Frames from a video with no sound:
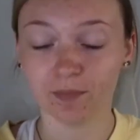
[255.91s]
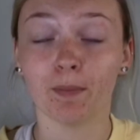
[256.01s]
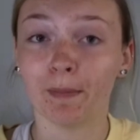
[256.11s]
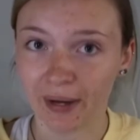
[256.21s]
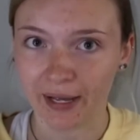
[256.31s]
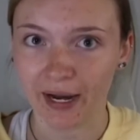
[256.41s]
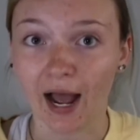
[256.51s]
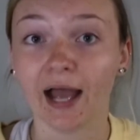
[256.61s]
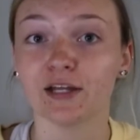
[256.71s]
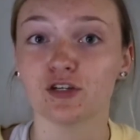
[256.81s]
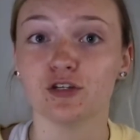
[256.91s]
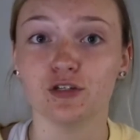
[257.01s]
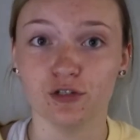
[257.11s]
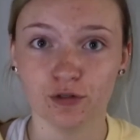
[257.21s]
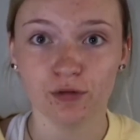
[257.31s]
But I
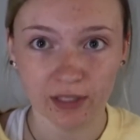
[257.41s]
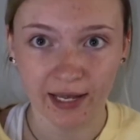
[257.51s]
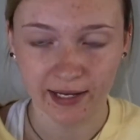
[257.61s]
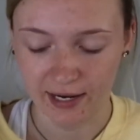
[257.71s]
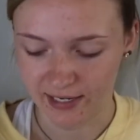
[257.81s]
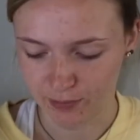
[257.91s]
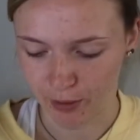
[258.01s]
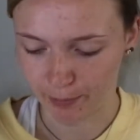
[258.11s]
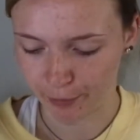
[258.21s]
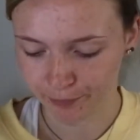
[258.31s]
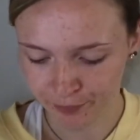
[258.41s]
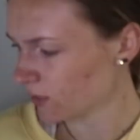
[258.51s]
do like it as a primer.